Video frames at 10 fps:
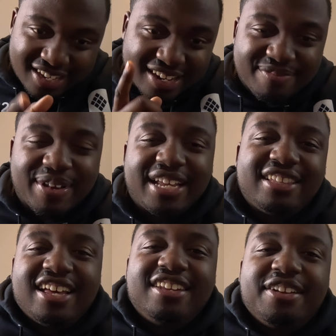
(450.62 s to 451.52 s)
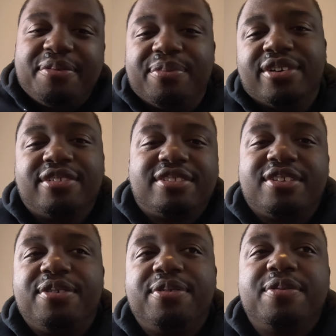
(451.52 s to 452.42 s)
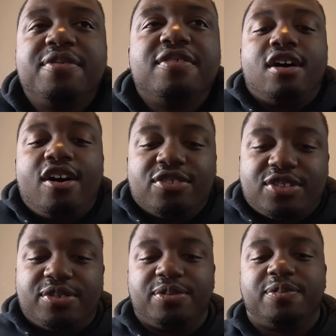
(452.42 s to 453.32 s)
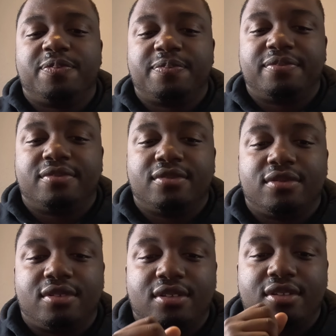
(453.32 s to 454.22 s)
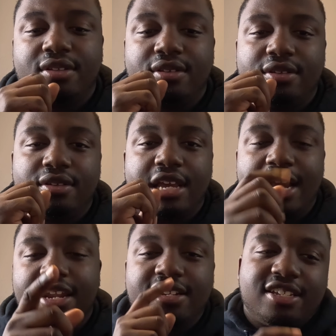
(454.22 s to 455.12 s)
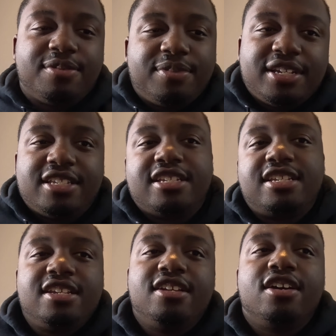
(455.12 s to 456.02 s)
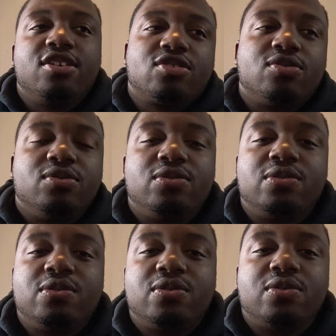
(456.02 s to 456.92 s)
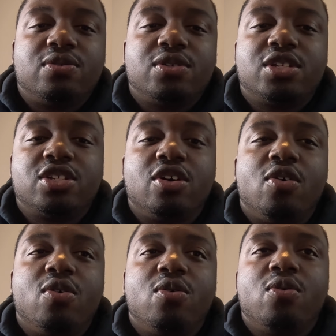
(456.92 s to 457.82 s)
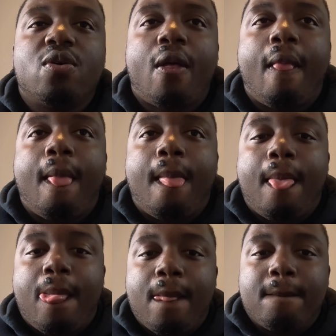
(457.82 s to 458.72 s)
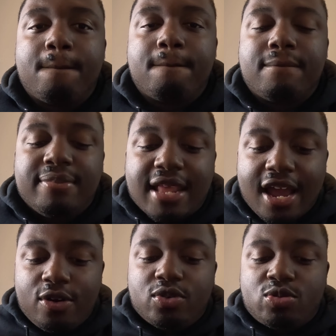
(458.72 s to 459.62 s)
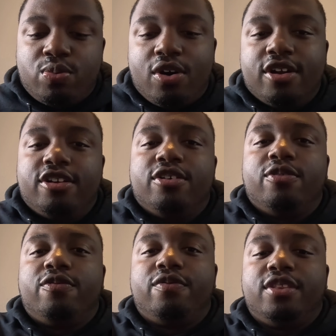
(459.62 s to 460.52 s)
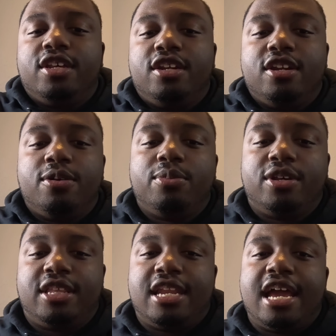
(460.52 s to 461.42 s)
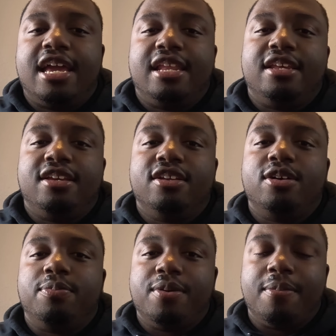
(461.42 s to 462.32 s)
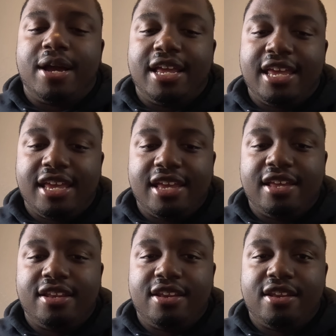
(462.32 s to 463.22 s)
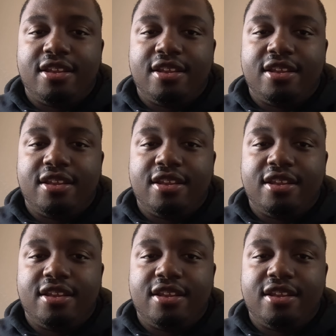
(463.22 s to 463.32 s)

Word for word: didn't make that number. So also I got accepted into CDL school. So that was part of the number that I had to get up in my head